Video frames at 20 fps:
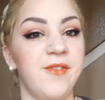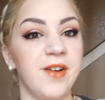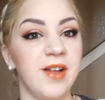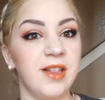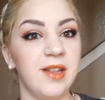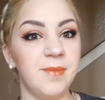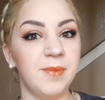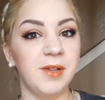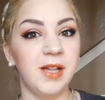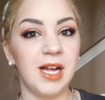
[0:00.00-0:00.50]
For a
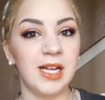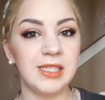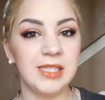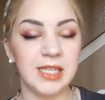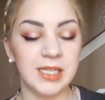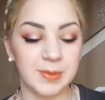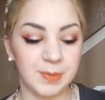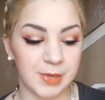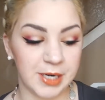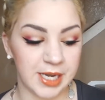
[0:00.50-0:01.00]
lip gloss,
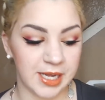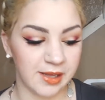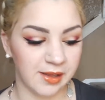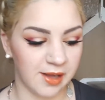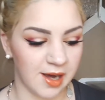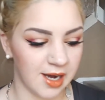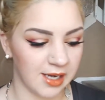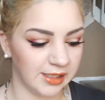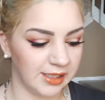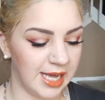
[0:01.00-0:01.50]
it's pretty
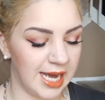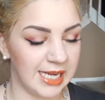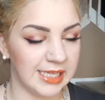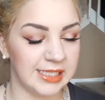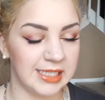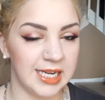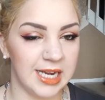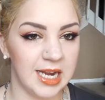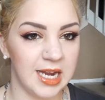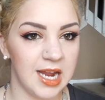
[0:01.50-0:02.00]
long
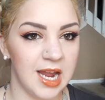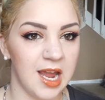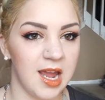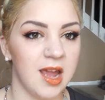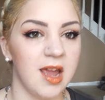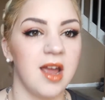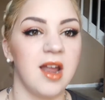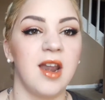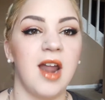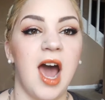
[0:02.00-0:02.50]
lasting,
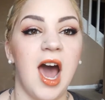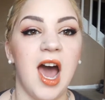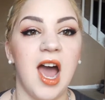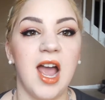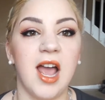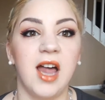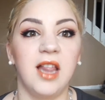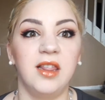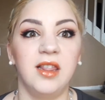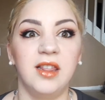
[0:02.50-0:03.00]
and
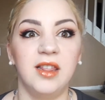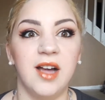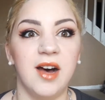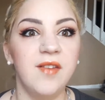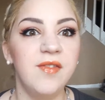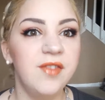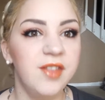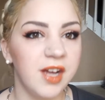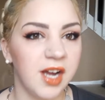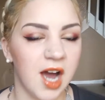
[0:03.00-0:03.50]
I
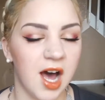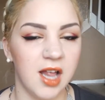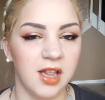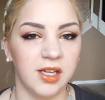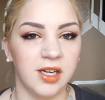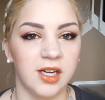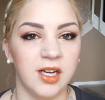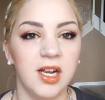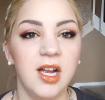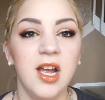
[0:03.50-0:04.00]
love the
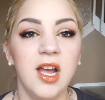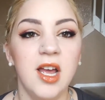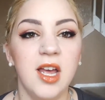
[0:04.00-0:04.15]
color.